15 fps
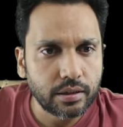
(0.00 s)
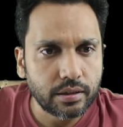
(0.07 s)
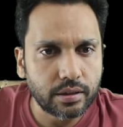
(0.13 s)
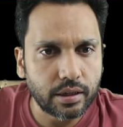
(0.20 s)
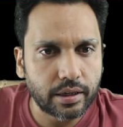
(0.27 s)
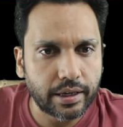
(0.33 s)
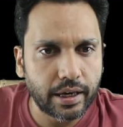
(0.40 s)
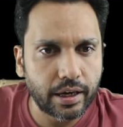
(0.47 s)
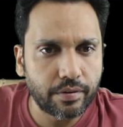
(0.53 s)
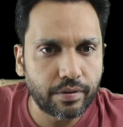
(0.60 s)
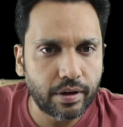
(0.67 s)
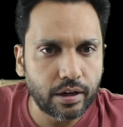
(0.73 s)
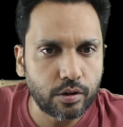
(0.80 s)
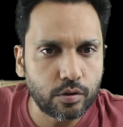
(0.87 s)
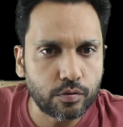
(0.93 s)
the K
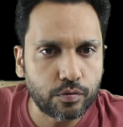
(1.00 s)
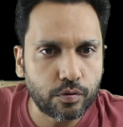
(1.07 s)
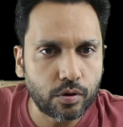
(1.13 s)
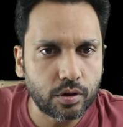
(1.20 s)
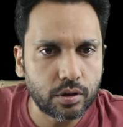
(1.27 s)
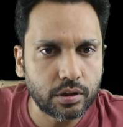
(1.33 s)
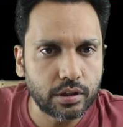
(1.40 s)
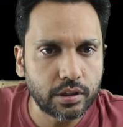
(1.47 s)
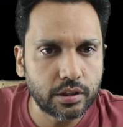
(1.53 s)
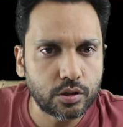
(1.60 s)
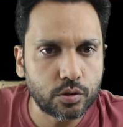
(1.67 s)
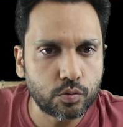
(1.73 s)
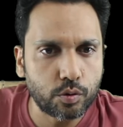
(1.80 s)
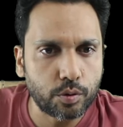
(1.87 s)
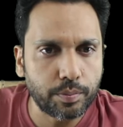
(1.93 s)
value for
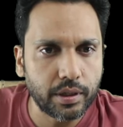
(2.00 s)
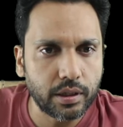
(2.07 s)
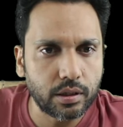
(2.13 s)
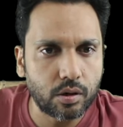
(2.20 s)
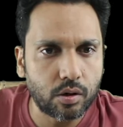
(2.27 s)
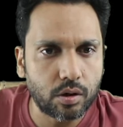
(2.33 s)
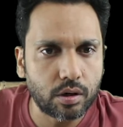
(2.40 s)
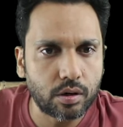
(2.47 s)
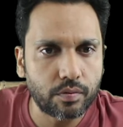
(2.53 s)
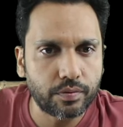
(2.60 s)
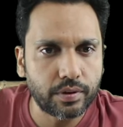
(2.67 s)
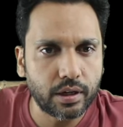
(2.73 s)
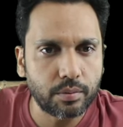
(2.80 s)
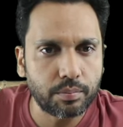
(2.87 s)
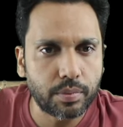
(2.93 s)
this would be in the order
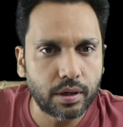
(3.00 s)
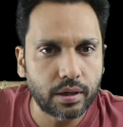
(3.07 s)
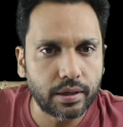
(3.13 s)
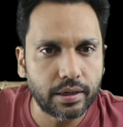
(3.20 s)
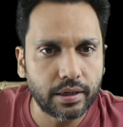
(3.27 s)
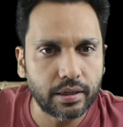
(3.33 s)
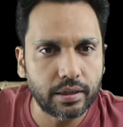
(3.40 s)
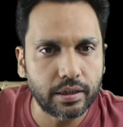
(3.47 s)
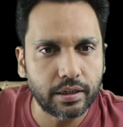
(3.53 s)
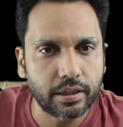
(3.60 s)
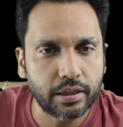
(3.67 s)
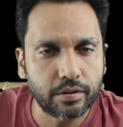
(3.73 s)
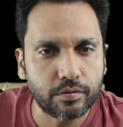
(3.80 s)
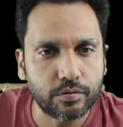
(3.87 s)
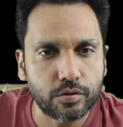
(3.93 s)
of 10 power 10. It
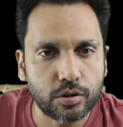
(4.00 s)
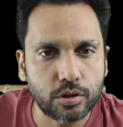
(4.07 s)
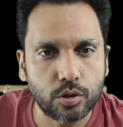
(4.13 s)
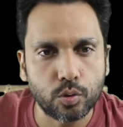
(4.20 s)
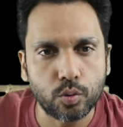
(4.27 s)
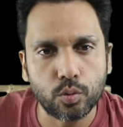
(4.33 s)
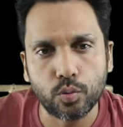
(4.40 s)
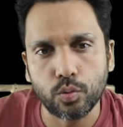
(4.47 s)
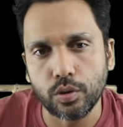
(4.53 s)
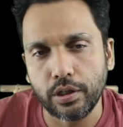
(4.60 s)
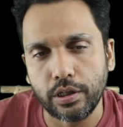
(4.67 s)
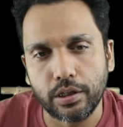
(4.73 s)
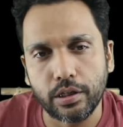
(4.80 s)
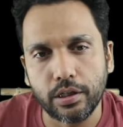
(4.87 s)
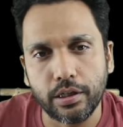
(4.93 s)
gives you,
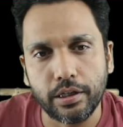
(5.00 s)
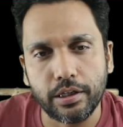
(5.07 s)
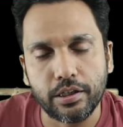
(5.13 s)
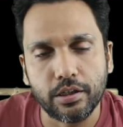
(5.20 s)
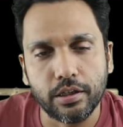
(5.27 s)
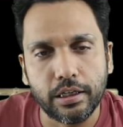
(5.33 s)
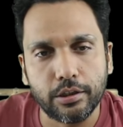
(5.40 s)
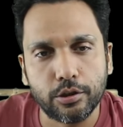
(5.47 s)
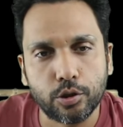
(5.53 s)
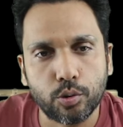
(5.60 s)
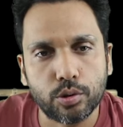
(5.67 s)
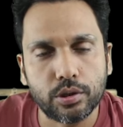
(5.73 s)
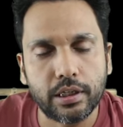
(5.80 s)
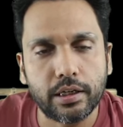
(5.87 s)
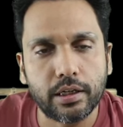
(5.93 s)
it
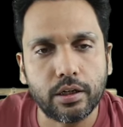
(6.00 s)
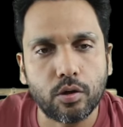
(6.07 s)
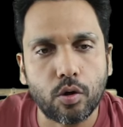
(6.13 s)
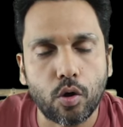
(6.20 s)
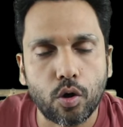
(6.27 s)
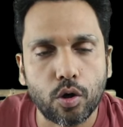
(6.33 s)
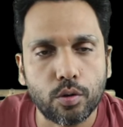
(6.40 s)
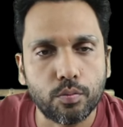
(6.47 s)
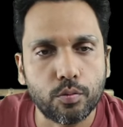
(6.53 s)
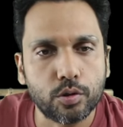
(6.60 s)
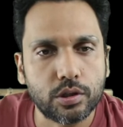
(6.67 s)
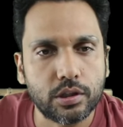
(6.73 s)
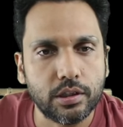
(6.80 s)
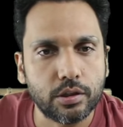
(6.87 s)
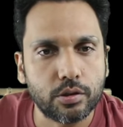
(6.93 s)
shows that it
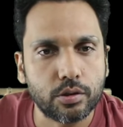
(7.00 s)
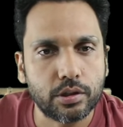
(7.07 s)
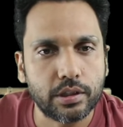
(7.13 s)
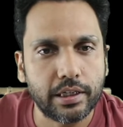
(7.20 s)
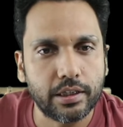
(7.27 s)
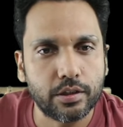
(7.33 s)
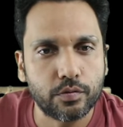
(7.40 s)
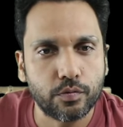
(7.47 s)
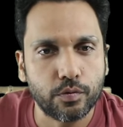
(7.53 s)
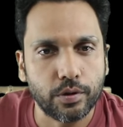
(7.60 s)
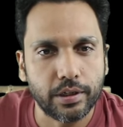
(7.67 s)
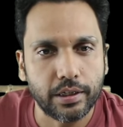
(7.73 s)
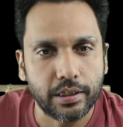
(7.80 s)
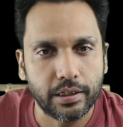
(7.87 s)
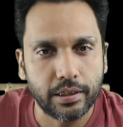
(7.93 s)
almost dissociates
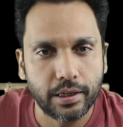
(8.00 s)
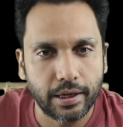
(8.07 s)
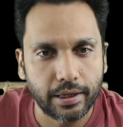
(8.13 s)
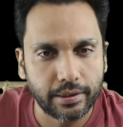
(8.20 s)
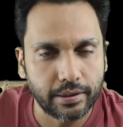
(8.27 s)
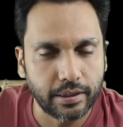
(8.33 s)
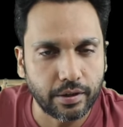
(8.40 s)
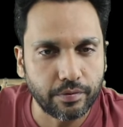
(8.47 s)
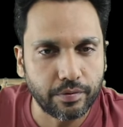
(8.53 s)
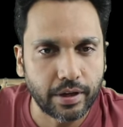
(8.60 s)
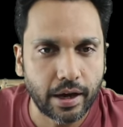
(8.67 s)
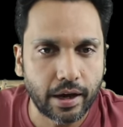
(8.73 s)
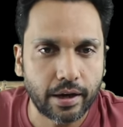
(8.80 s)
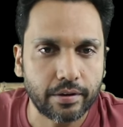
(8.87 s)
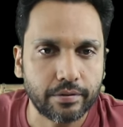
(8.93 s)
fully. And then we
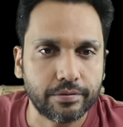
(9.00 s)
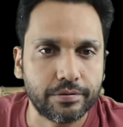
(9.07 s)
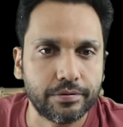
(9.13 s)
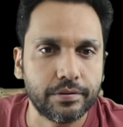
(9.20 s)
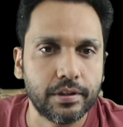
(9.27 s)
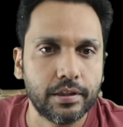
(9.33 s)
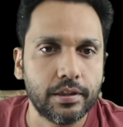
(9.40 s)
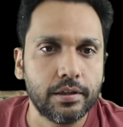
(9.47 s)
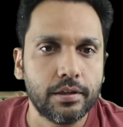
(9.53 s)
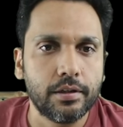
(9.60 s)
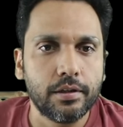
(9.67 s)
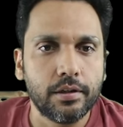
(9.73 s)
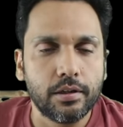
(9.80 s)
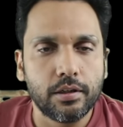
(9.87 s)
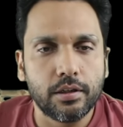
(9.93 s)
have
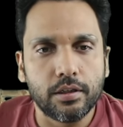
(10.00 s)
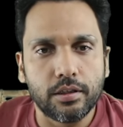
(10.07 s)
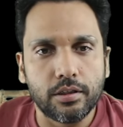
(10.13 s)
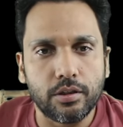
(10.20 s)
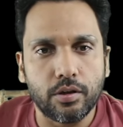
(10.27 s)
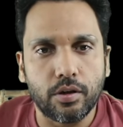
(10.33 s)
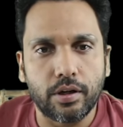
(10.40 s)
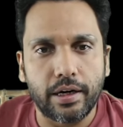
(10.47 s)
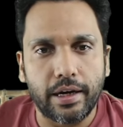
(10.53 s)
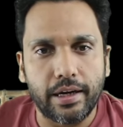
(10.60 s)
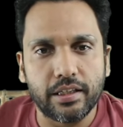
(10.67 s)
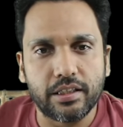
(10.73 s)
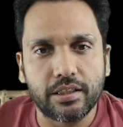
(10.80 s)
your Hi,